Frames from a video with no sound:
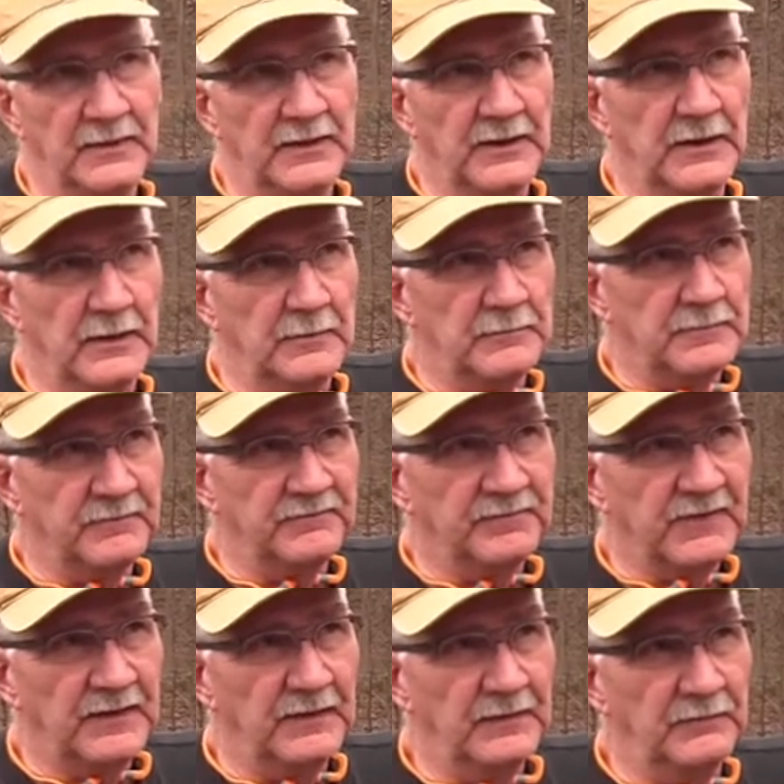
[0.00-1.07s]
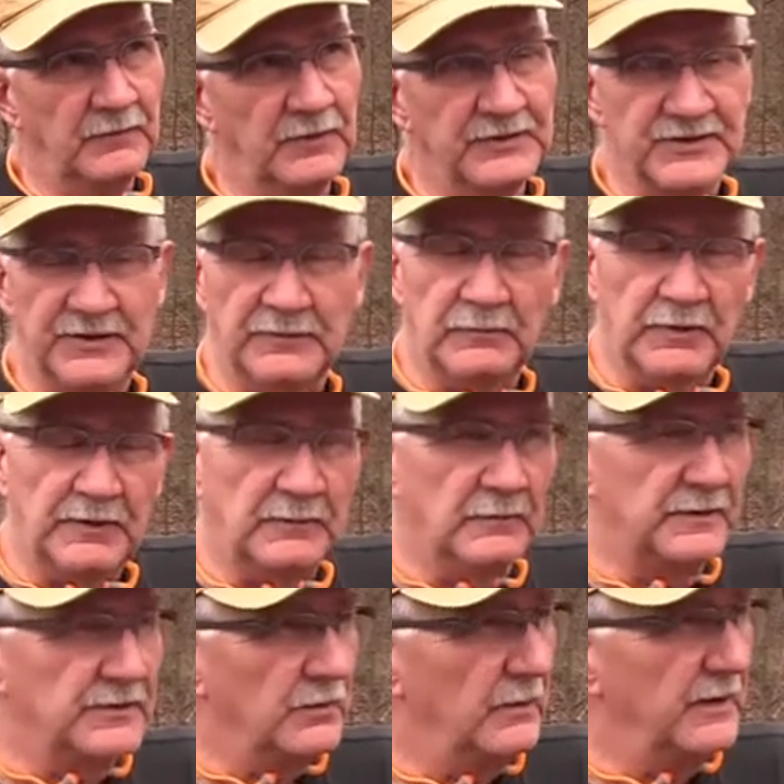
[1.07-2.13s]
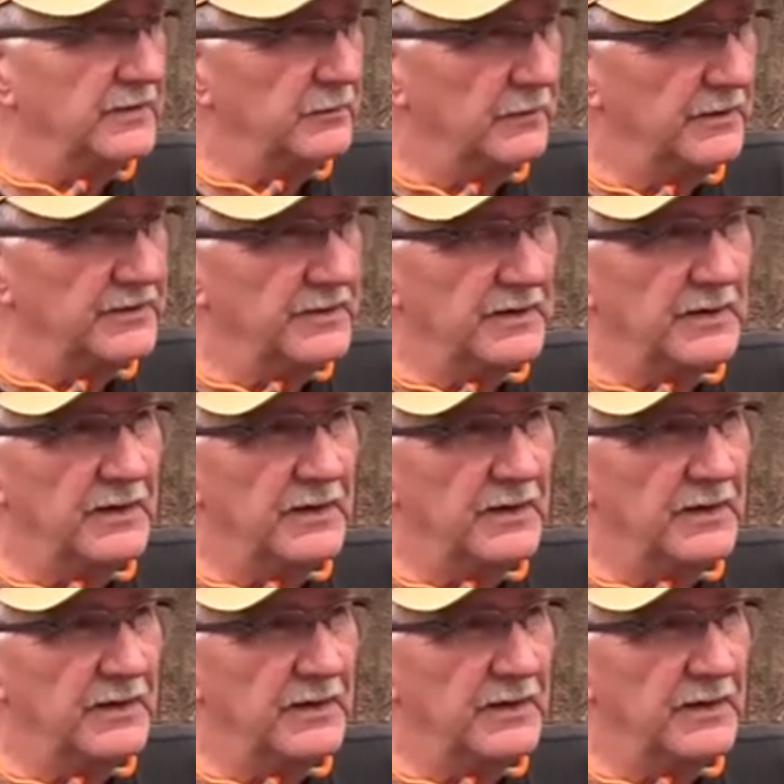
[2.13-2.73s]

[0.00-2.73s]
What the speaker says: But what's Wilson